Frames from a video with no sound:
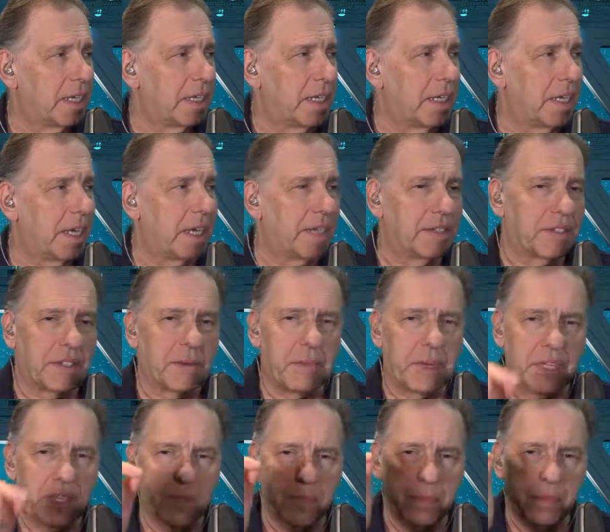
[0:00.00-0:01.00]
and
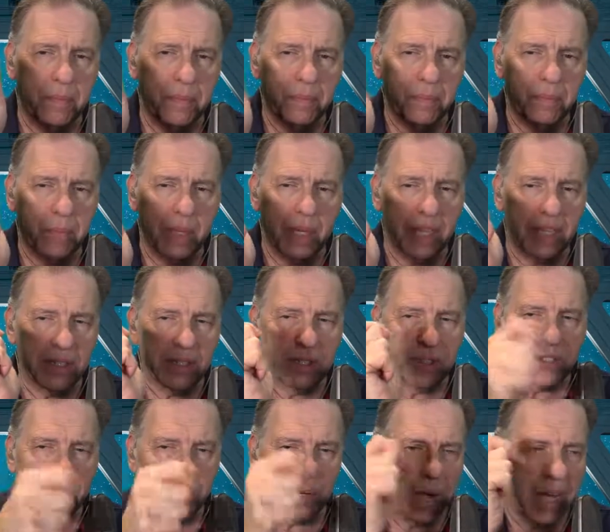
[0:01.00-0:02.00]
somebody's playing the
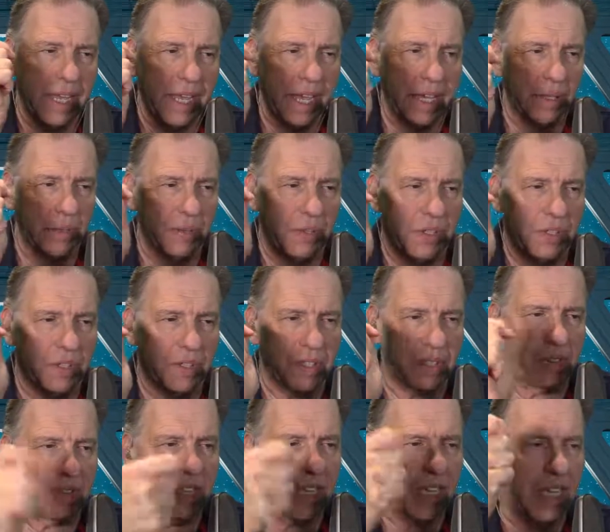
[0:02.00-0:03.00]
triangle, just a
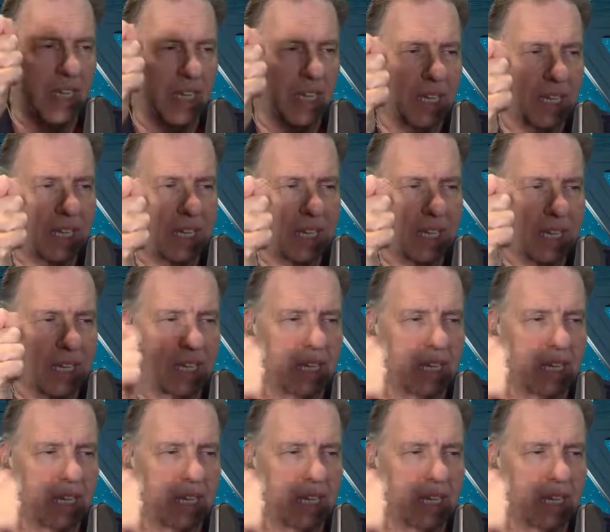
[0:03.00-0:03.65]
ding,